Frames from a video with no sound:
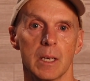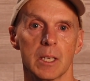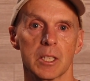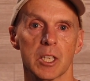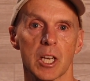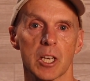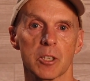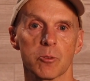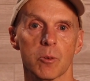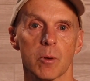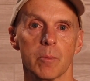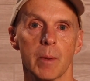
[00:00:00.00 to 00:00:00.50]

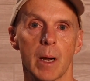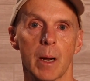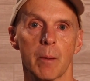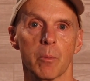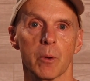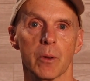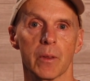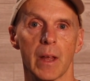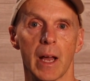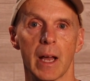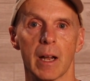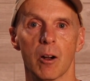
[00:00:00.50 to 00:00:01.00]
Just
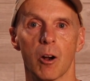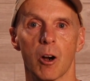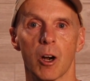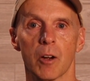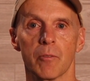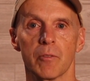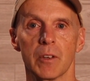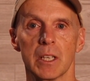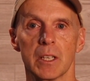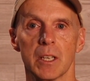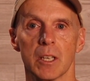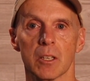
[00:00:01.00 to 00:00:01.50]
remember that
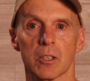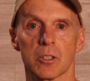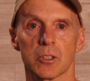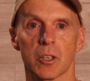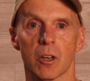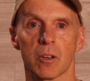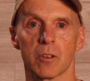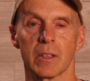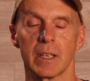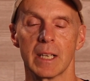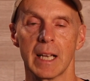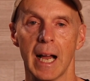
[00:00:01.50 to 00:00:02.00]
RV dealers
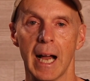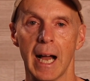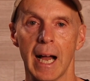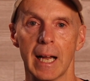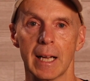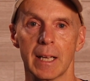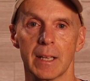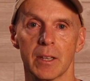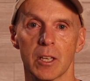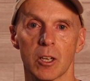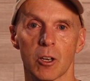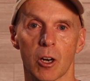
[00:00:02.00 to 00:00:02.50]
are
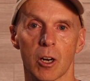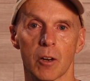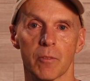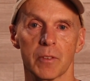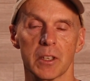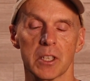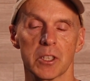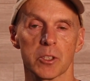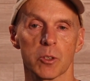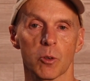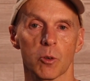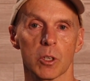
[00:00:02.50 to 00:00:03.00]
not in the
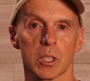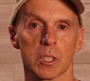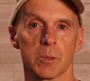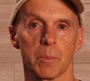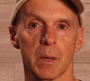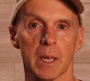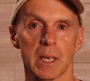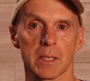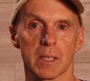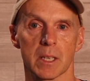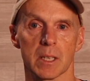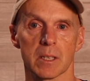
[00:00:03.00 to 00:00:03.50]
RV storage
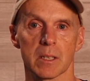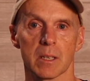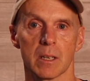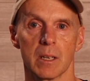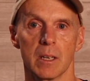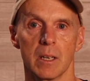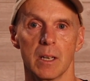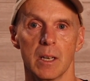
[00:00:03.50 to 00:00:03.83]
business,